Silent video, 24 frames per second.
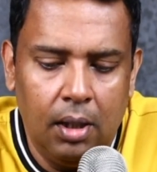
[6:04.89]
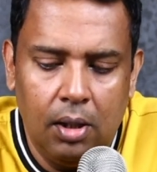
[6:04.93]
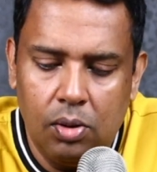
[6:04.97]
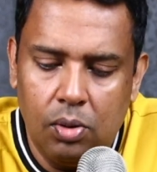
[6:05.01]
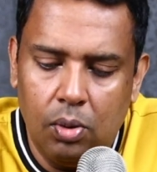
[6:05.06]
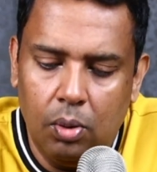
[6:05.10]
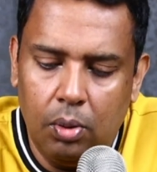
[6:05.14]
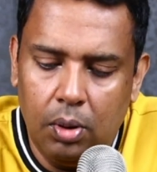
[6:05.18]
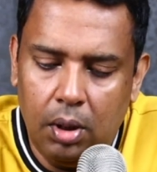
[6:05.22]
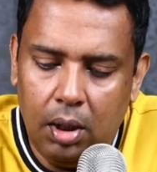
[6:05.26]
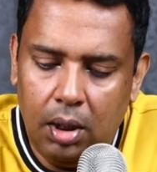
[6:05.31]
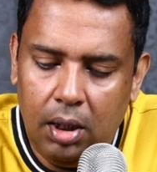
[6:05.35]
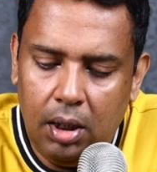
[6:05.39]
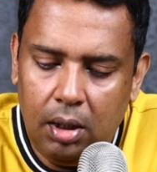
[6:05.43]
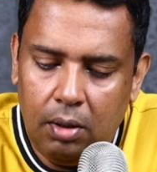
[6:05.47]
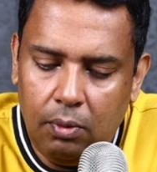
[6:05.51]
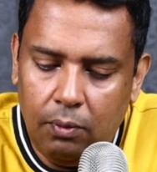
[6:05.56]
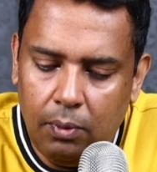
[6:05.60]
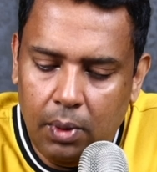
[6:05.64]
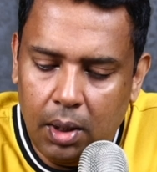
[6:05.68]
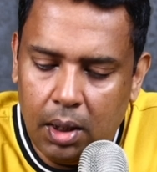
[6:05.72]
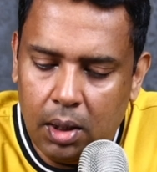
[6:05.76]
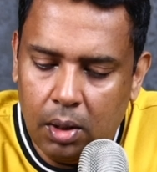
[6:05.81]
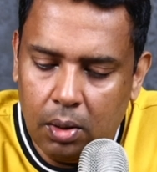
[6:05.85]
So you need
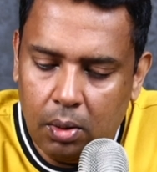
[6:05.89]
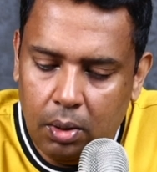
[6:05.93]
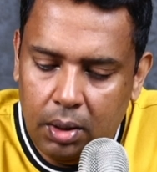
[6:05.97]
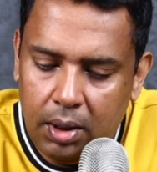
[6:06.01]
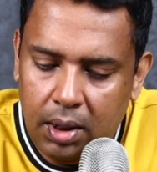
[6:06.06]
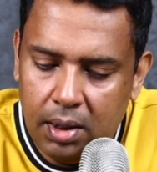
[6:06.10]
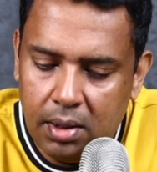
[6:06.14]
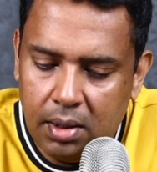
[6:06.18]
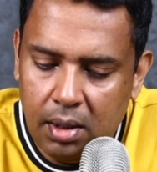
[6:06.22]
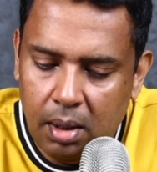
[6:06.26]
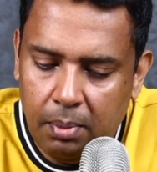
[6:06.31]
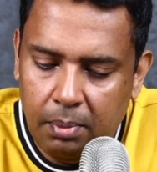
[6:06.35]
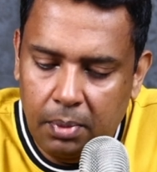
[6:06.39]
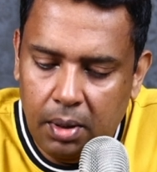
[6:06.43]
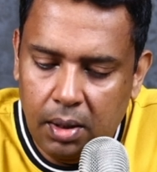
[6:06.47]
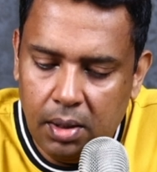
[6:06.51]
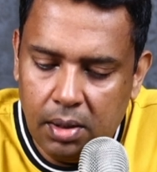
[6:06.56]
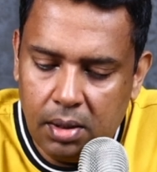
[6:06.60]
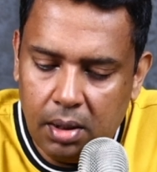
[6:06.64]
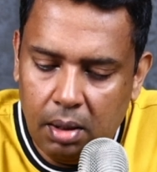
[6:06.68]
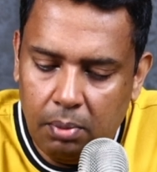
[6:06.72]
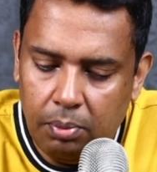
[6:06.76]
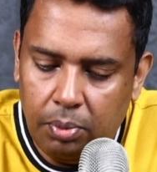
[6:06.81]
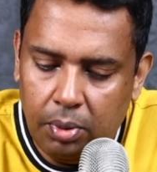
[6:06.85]
to work out all these
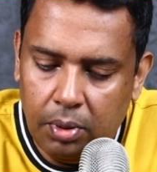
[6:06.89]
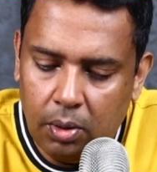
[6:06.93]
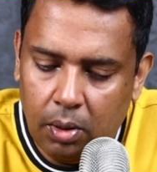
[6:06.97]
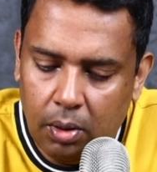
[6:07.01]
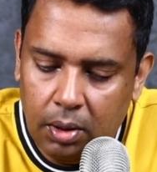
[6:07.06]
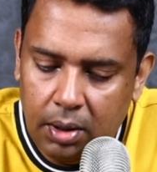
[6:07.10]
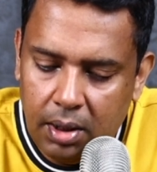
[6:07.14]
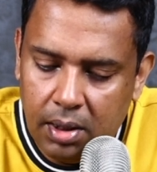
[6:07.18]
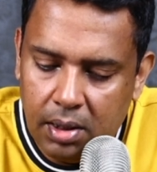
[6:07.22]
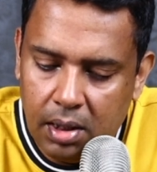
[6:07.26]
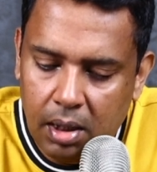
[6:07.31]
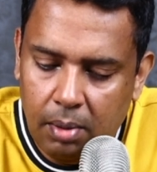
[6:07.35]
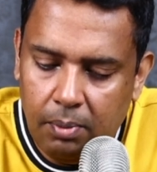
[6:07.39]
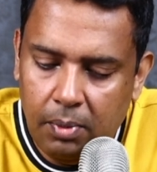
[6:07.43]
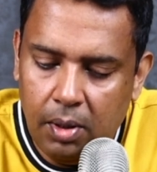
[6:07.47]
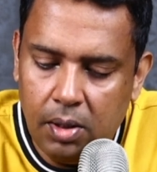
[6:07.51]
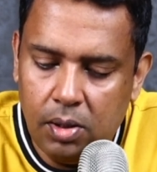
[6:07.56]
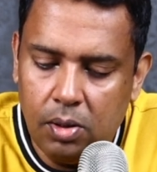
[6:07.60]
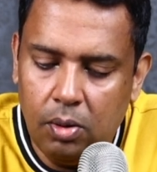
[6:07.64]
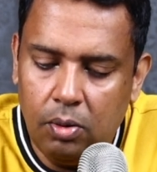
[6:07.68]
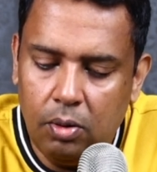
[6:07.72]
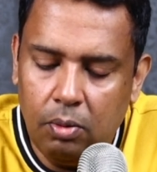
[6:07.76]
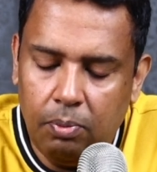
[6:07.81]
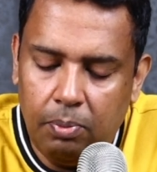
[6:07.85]
numbers and put all these
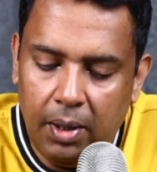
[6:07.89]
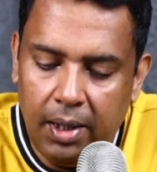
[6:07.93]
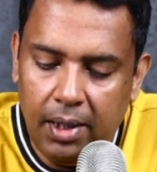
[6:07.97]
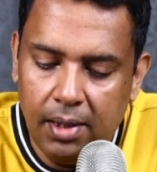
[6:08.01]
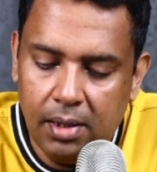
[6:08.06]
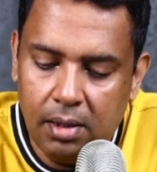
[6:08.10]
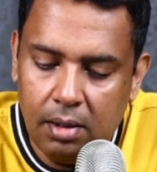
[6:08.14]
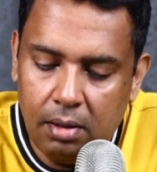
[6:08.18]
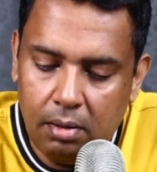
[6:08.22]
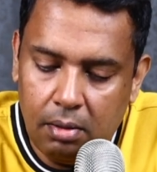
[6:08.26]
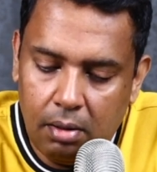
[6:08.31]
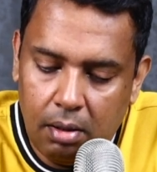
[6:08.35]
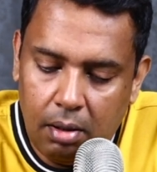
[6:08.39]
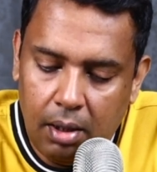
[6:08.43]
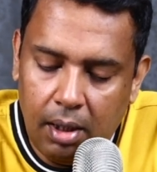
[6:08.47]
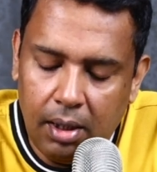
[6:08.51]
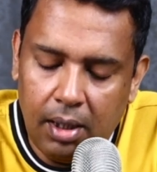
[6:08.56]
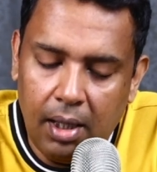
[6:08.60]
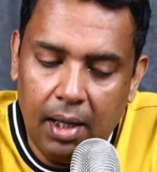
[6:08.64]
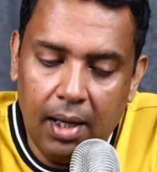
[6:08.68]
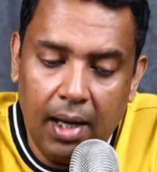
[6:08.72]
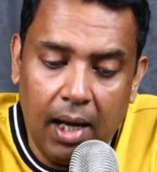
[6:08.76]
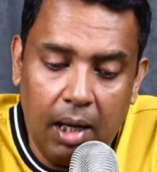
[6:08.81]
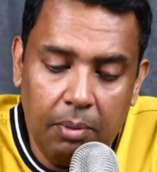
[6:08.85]
numbers into place,
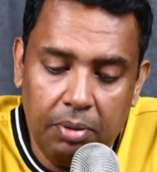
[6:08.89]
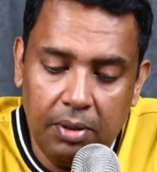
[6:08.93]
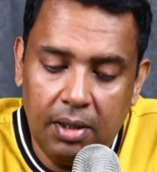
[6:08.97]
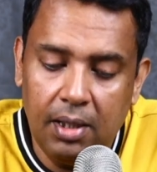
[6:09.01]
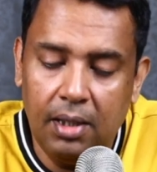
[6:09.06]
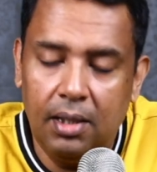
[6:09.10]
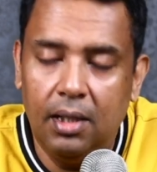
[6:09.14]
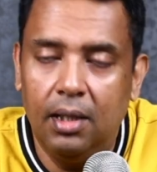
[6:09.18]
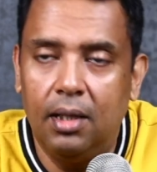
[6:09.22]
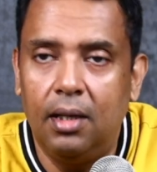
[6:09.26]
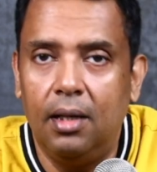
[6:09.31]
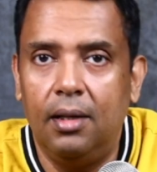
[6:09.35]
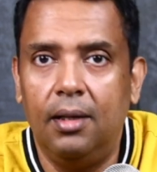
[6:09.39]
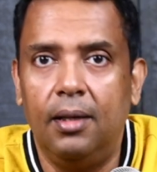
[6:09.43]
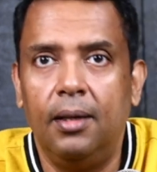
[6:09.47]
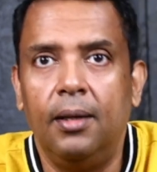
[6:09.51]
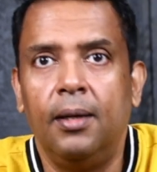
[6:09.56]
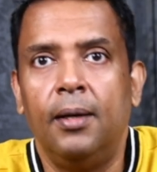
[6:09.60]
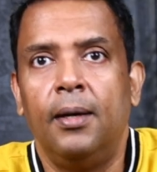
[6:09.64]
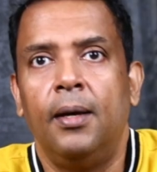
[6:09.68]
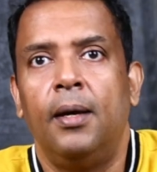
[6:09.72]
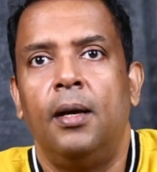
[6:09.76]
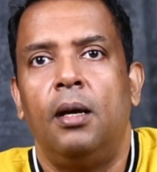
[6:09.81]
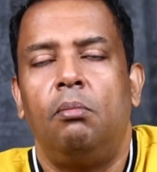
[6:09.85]
thinking
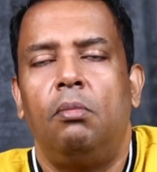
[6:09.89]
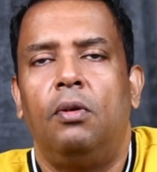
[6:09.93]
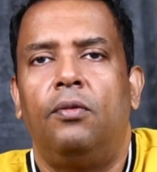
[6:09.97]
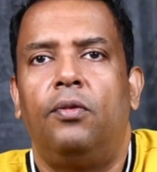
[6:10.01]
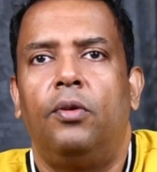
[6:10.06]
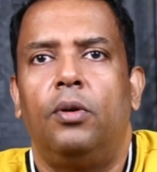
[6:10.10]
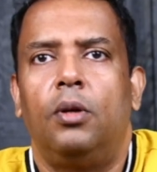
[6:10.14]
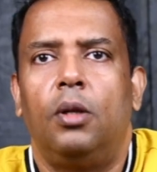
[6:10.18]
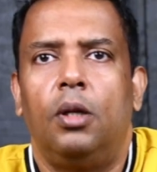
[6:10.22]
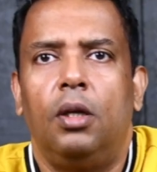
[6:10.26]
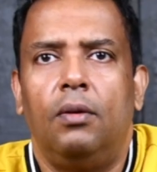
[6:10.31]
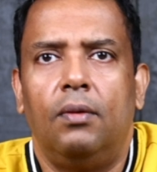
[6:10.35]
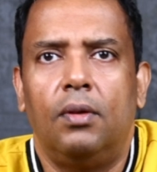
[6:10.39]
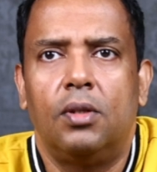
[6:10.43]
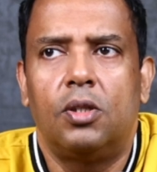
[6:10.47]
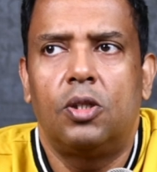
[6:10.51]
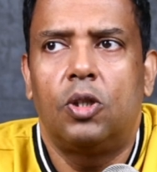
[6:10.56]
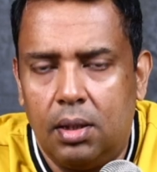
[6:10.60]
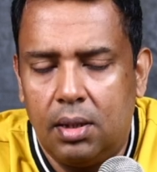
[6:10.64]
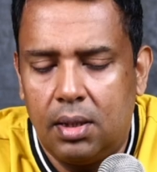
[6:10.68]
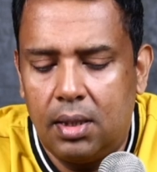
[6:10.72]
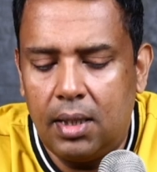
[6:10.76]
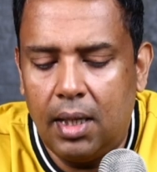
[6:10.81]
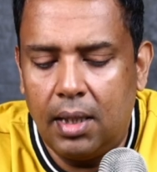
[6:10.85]
hypothetically before you even
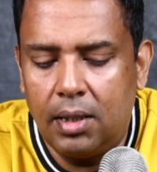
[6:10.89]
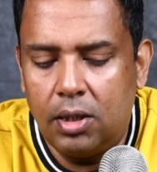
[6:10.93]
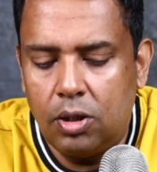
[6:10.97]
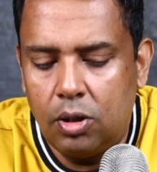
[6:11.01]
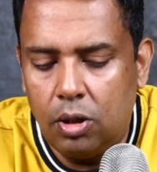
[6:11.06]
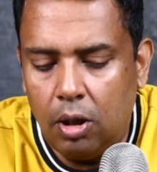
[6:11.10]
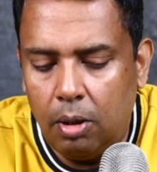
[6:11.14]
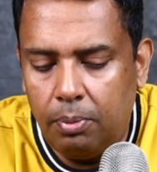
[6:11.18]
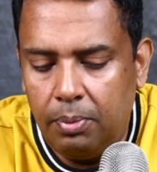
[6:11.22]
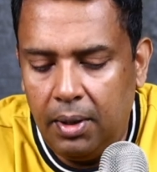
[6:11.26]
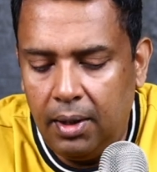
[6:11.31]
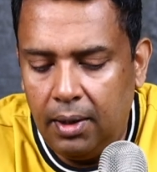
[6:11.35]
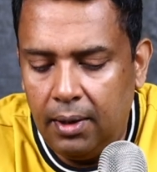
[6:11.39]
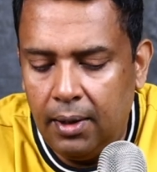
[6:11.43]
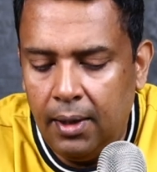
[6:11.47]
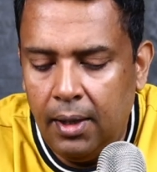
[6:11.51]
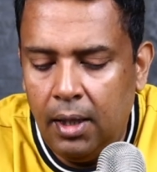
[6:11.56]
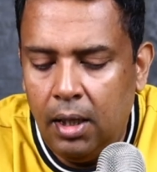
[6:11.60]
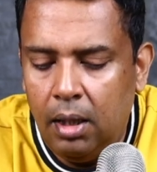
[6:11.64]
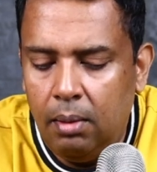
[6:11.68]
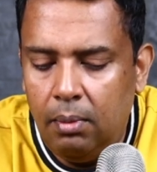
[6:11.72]
start shopping.